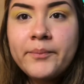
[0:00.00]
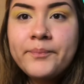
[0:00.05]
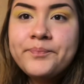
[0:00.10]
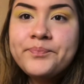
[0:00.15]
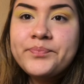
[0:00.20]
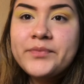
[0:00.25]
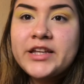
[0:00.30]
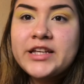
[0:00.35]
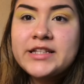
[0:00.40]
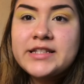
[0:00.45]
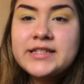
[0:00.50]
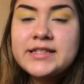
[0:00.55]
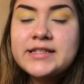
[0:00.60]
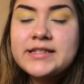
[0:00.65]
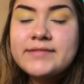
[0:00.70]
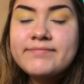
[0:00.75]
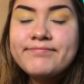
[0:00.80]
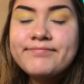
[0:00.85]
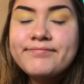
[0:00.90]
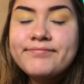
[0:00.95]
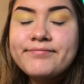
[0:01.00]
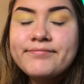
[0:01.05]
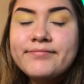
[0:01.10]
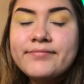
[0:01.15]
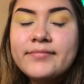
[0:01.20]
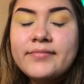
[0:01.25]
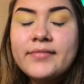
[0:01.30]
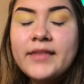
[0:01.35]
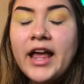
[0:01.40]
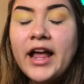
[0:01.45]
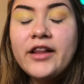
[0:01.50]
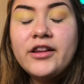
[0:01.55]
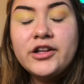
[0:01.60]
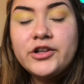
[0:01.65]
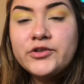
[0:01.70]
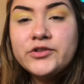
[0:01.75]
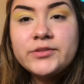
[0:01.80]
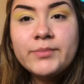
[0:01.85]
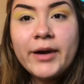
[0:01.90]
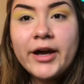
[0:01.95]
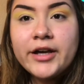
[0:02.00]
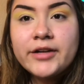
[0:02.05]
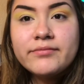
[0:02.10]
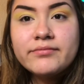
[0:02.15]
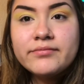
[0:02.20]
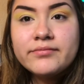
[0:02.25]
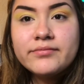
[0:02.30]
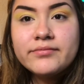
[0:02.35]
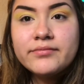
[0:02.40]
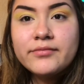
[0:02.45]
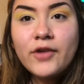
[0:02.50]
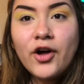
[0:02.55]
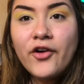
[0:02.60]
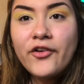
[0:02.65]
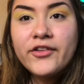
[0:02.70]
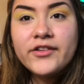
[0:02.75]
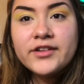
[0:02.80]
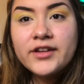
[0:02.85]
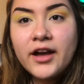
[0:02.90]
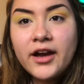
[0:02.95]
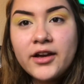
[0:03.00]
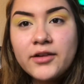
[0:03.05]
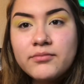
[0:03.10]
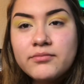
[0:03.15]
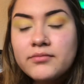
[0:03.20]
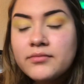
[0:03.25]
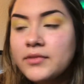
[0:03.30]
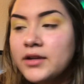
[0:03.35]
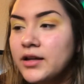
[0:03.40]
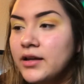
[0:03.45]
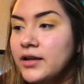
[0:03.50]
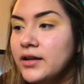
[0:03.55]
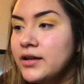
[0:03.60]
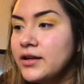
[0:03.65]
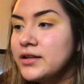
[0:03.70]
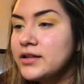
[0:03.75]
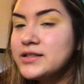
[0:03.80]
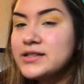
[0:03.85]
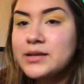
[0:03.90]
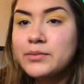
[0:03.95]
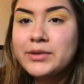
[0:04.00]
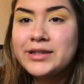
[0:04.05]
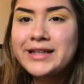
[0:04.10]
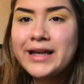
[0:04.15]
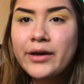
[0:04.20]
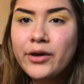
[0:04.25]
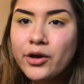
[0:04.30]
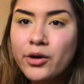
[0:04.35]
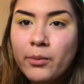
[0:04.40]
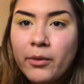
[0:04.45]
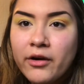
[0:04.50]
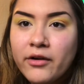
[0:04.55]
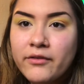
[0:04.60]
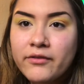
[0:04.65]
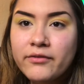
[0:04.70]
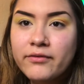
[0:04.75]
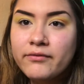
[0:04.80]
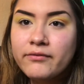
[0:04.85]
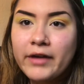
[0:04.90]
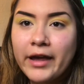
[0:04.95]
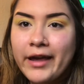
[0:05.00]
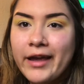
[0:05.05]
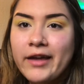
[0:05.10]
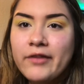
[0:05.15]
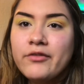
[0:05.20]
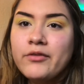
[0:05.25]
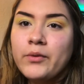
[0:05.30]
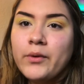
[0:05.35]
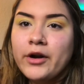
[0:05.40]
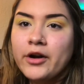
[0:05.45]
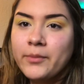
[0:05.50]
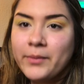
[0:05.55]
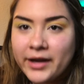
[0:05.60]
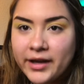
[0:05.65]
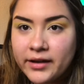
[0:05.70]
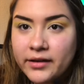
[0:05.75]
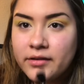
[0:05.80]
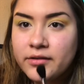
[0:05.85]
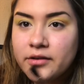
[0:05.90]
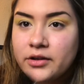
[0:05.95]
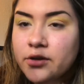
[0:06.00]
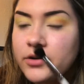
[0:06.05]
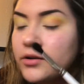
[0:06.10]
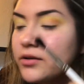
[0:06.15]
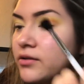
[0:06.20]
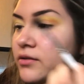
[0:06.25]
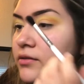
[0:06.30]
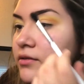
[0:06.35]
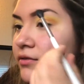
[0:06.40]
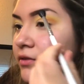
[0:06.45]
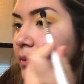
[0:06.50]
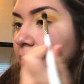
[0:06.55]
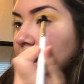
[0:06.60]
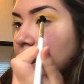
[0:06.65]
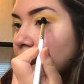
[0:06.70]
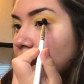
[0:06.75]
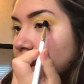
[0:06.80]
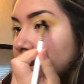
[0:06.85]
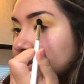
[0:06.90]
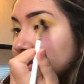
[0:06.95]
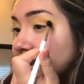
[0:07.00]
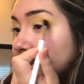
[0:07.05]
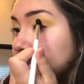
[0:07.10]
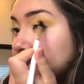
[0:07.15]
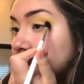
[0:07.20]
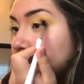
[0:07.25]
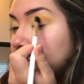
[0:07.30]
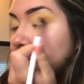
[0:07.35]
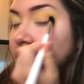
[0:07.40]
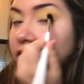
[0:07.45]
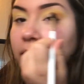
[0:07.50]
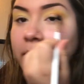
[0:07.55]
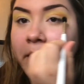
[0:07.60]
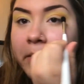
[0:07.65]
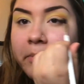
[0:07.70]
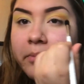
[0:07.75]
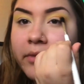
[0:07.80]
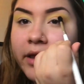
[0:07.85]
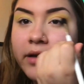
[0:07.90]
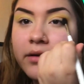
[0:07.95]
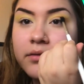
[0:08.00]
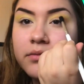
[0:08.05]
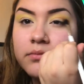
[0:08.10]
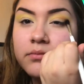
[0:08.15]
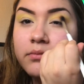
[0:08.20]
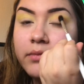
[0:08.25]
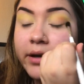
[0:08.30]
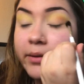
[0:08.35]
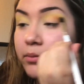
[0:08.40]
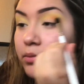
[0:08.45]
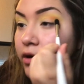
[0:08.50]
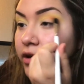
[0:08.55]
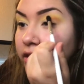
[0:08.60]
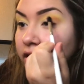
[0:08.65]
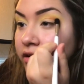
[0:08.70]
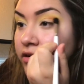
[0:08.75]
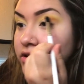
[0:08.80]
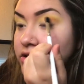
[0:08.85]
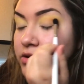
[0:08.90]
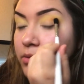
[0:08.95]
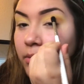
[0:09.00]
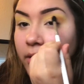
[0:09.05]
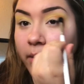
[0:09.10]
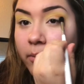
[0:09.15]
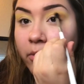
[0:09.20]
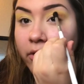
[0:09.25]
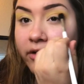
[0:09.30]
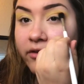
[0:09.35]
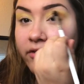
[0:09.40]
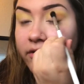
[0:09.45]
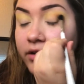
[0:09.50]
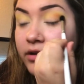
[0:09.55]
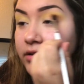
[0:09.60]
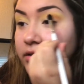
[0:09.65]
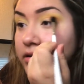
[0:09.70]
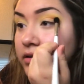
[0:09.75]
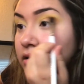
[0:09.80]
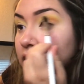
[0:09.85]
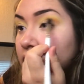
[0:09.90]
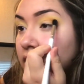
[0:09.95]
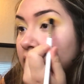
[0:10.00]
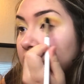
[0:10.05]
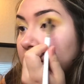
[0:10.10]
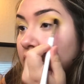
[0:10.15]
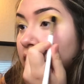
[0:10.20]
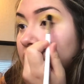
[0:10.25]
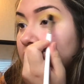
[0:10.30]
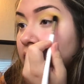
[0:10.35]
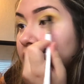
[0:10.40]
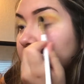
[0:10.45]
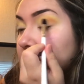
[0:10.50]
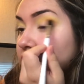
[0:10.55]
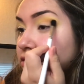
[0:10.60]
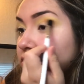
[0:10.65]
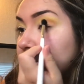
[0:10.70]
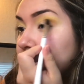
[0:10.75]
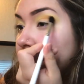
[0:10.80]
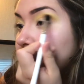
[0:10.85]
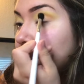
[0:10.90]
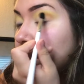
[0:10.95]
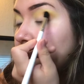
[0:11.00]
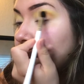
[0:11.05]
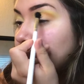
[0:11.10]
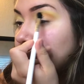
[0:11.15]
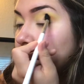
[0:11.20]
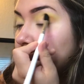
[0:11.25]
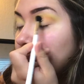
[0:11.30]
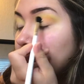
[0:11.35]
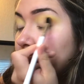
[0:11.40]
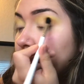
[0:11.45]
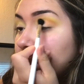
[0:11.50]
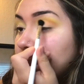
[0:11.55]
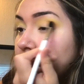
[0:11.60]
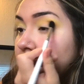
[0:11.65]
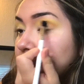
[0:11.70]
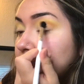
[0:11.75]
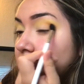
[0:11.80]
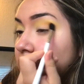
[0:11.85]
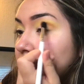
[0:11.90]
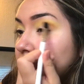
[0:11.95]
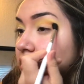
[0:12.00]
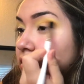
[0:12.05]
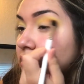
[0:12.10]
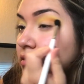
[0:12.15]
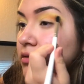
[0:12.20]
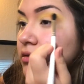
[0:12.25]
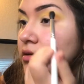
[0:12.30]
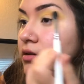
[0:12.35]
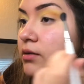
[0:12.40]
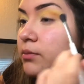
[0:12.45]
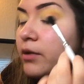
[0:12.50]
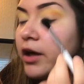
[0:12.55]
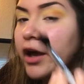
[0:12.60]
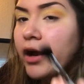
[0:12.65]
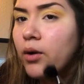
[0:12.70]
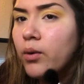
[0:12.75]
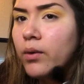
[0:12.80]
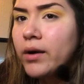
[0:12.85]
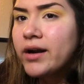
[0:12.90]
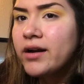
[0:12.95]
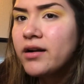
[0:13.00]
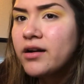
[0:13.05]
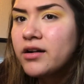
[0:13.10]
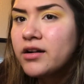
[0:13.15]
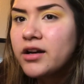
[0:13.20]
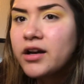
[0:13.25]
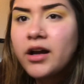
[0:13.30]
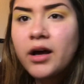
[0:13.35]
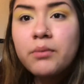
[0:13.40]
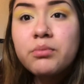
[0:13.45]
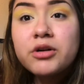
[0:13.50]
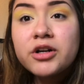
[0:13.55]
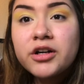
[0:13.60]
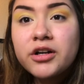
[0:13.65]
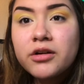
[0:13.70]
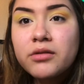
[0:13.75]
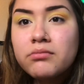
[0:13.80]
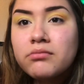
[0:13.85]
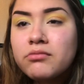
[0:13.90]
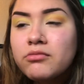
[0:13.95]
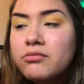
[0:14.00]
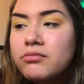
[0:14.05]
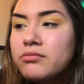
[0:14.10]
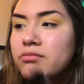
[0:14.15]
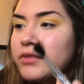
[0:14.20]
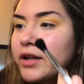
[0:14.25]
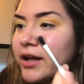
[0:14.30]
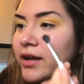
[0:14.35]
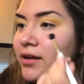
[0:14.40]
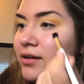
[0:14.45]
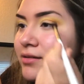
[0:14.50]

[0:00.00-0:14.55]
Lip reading: because I lose mine all the time because I be taking them off everywhere I'm at, you know. If I go to sleep somewhere, if I'm at like my brother's or my boyfriend's, like I'll just be taking them off, and then I'm like, where did I put them? Like,